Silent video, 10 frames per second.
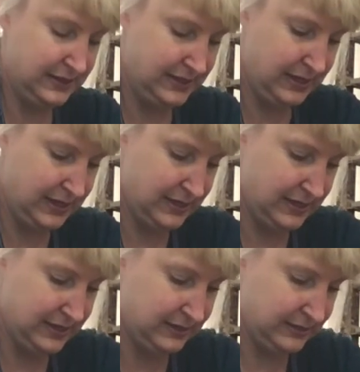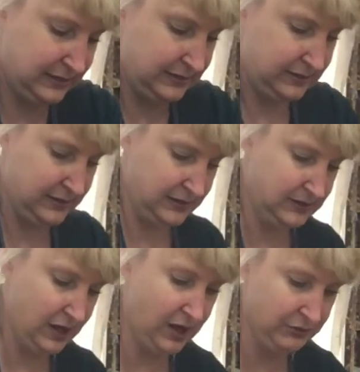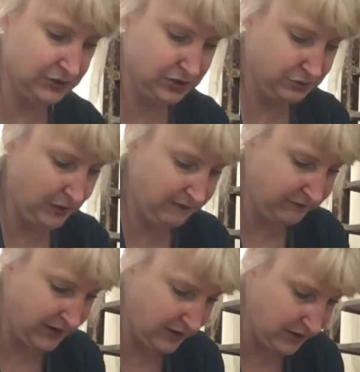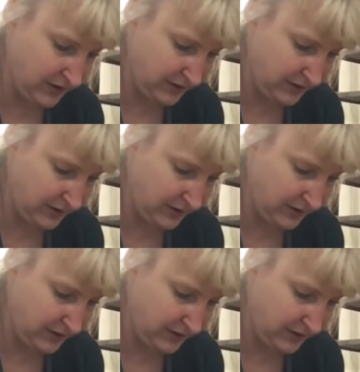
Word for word: And I'm going to start with just one finger,